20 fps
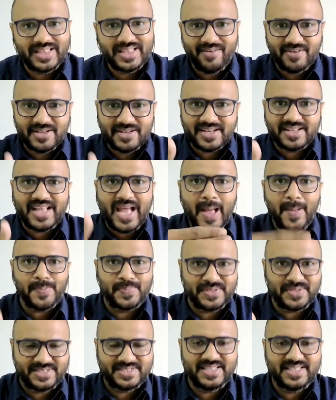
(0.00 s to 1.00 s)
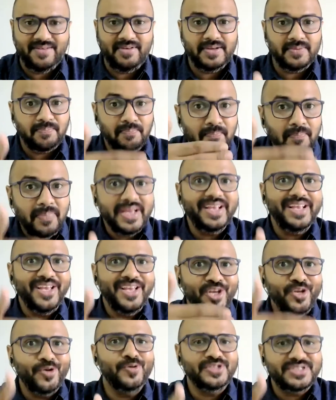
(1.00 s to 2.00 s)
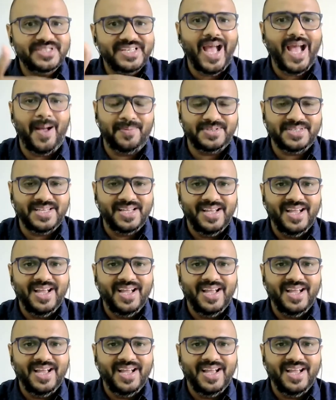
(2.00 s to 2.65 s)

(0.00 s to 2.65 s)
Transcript: There were gaps, there were big, huge gaps.